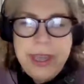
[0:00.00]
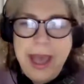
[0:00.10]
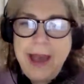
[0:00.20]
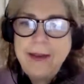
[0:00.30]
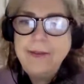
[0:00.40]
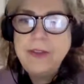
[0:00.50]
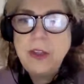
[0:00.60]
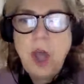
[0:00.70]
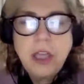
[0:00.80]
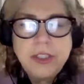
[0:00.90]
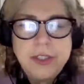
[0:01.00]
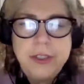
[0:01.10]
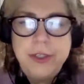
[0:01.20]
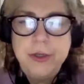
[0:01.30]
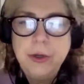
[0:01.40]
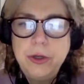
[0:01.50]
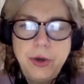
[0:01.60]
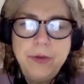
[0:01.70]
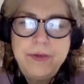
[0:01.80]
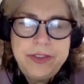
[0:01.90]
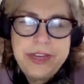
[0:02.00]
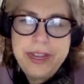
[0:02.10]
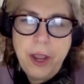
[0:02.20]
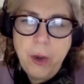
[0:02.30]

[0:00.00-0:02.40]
have lost your video.